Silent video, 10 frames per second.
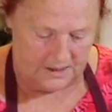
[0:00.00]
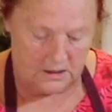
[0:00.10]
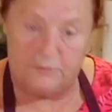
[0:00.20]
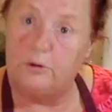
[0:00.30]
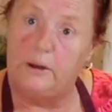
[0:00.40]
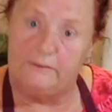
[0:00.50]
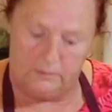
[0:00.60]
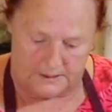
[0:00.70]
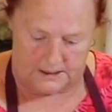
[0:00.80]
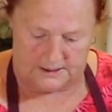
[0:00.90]
And you fool
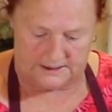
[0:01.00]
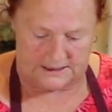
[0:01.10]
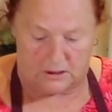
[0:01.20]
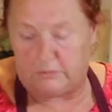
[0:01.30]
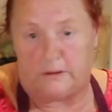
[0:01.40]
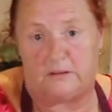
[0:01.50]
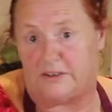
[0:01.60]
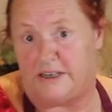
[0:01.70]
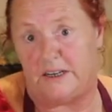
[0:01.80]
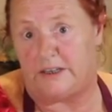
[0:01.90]
everybody because they don't think
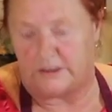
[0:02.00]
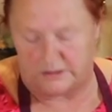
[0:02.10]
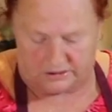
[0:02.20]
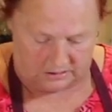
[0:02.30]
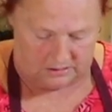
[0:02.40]
we're eating onions.